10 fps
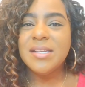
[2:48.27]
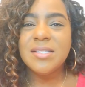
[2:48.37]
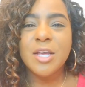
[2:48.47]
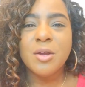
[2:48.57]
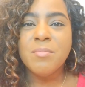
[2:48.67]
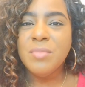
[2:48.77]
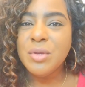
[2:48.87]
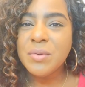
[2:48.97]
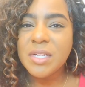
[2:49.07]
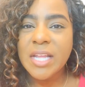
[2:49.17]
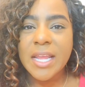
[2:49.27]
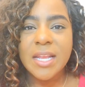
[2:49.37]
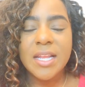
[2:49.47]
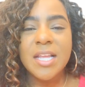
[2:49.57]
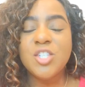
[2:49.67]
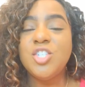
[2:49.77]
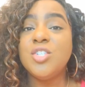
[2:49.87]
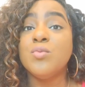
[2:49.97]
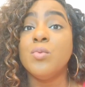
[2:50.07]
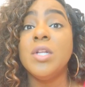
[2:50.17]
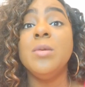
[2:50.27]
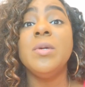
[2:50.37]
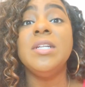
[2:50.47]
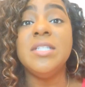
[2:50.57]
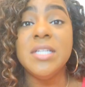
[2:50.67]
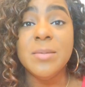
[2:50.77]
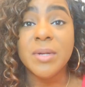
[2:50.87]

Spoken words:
are mutilated. It's just really, really deep.